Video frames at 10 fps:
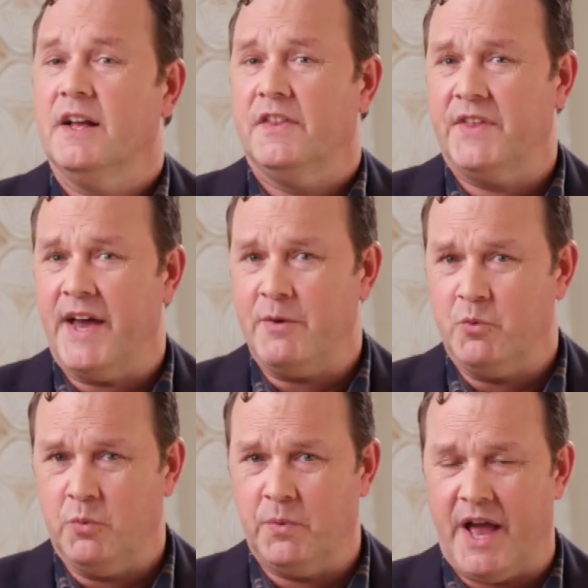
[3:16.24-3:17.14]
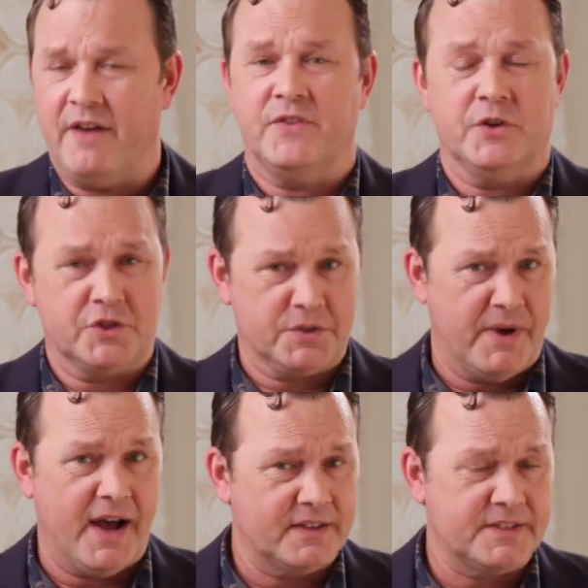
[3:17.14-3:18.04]
They will have those
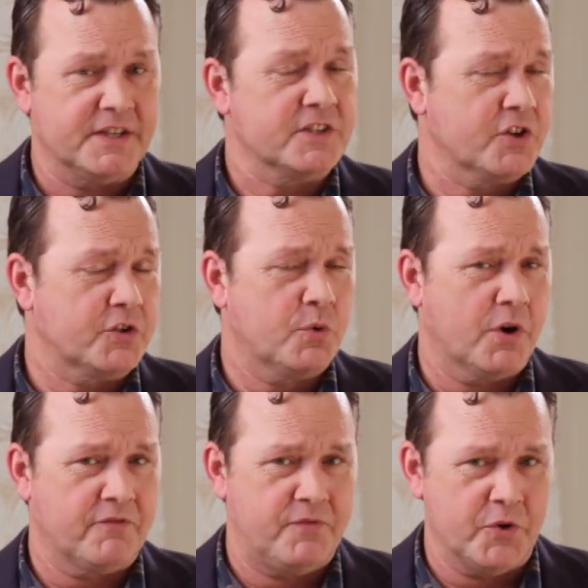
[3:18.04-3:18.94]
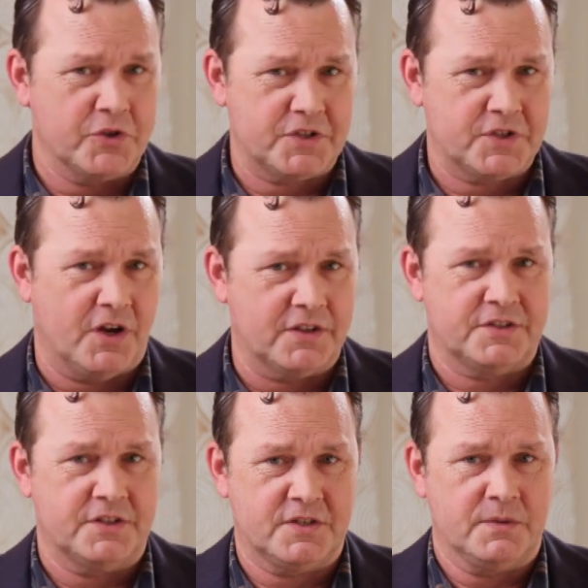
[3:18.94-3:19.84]
smarts in it. So it's quite a versatile
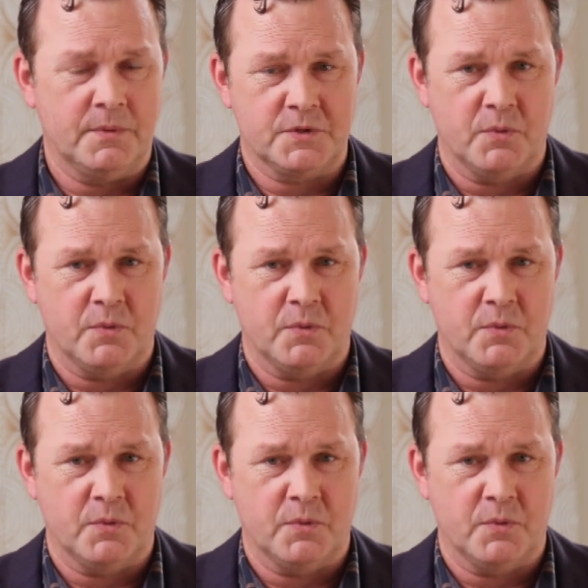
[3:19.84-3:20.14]
system as